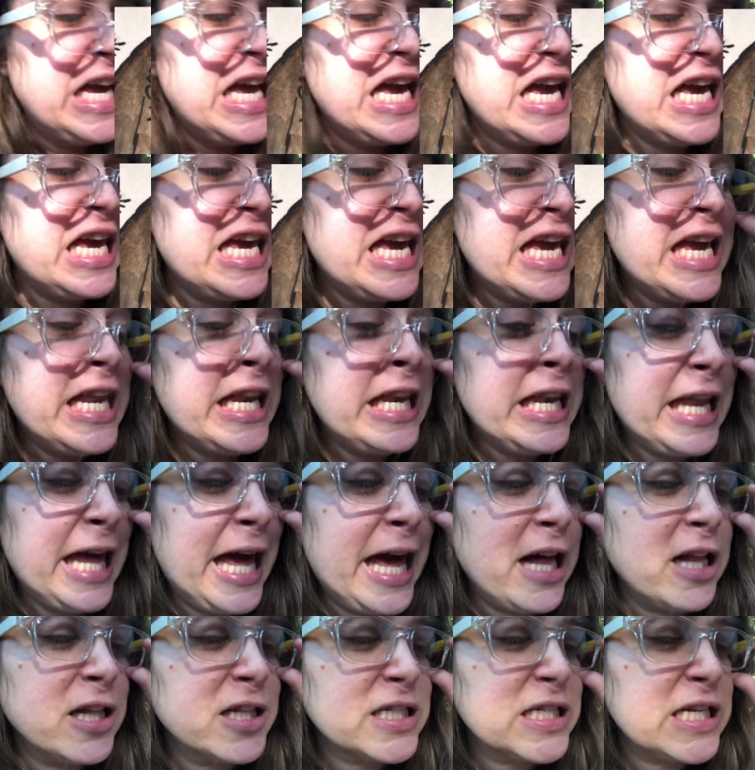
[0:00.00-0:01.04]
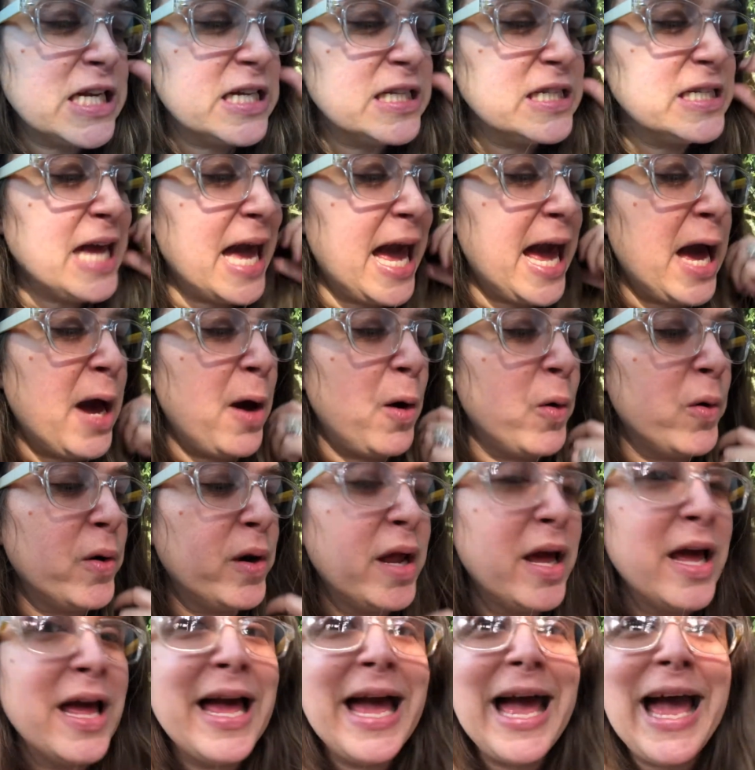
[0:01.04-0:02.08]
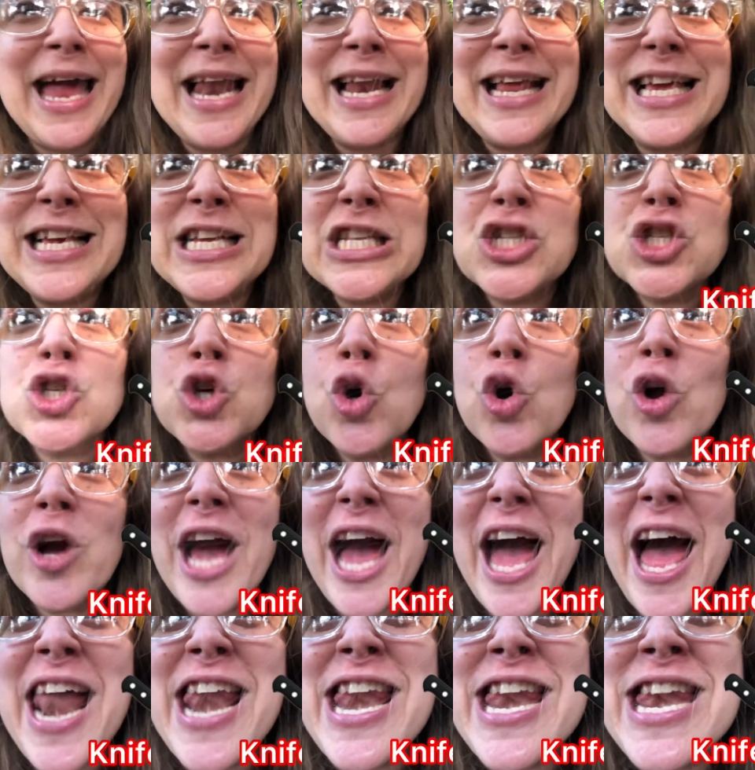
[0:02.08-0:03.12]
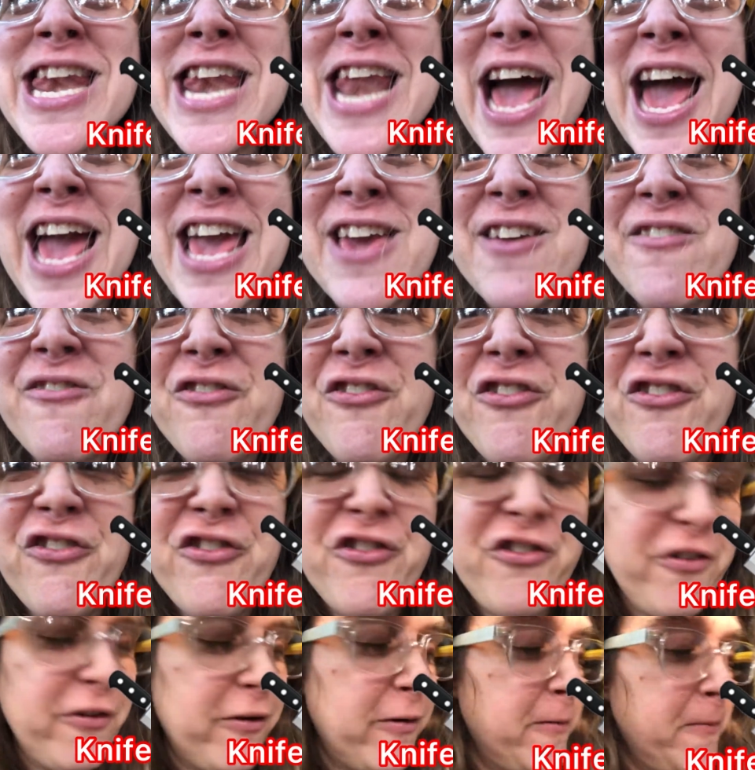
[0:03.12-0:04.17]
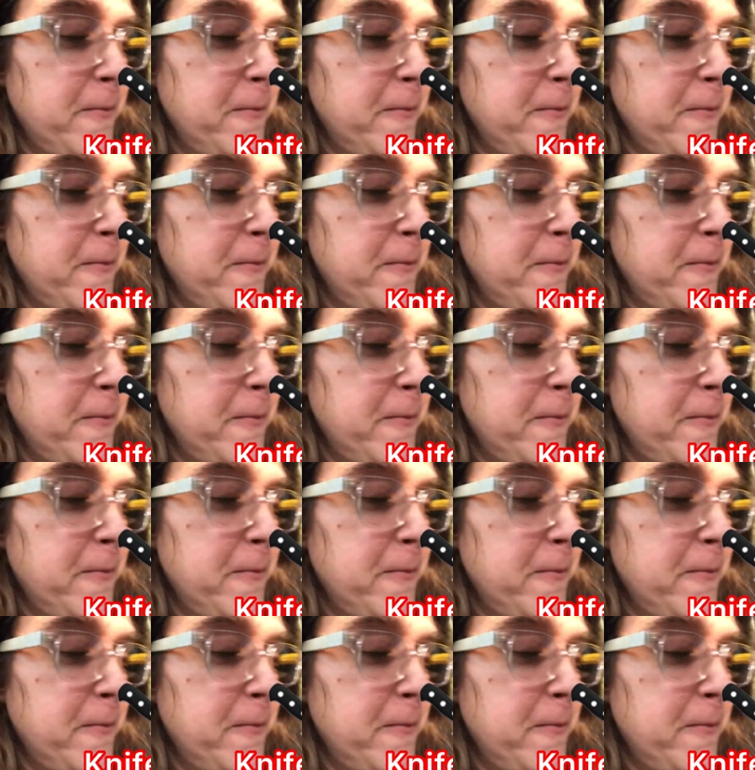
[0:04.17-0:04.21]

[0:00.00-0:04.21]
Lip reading: he knelt down and he took a knife